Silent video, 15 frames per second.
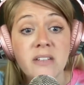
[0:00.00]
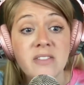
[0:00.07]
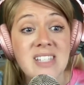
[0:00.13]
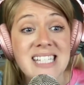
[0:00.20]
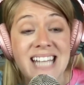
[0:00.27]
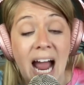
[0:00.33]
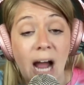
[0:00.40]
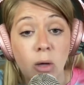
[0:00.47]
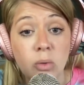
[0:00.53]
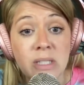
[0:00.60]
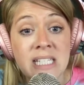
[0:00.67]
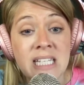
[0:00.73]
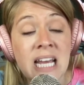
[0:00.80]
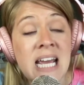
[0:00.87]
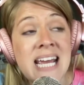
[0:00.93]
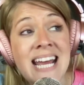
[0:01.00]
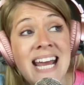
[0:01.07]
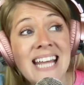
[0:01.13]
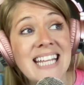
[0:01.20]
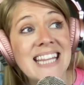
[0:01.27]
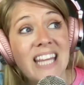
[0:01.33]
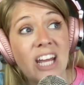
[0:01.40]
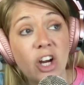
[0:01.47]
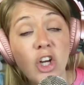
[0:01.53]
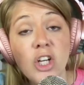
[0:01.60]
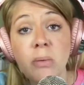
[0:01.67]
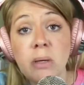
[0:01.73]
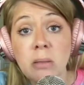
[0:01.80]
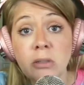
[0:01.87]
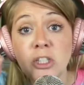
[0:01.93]
sounds that they're going to
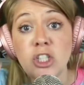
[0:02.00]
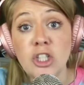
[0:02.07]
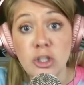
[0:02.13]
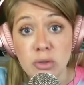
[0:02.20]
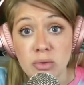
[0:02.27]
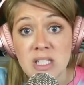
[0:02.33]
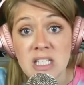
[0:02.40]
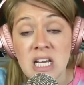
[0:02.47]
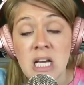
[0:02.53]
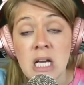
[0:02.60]
be able to use